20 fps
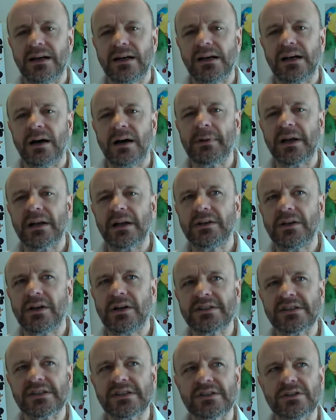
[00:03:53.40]
I'm at a
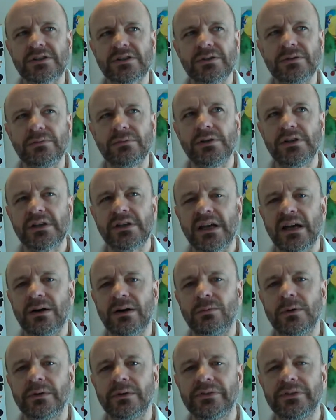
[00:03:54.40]
loss to work
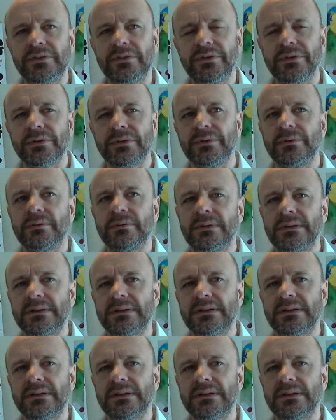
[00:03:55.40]
out what to do.